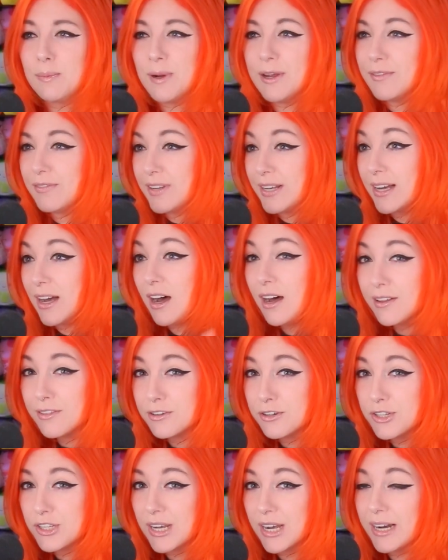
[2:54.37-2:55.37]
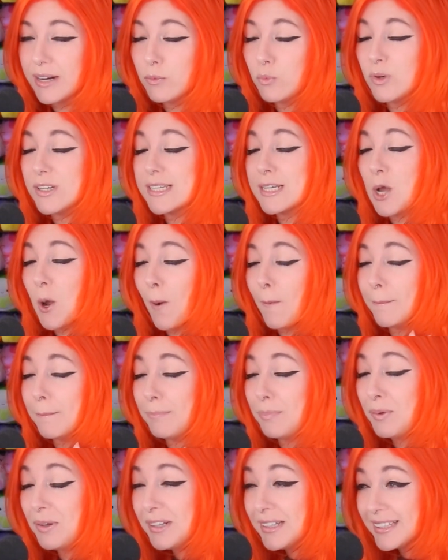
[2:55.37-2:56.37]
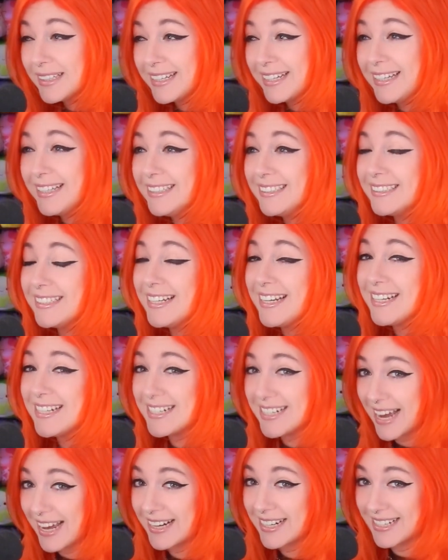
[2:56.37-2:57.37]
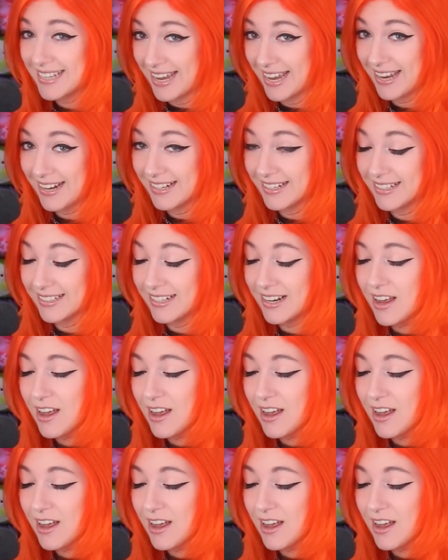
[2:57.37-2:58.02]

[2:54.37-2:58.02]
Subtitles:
and the other side was completely dedicated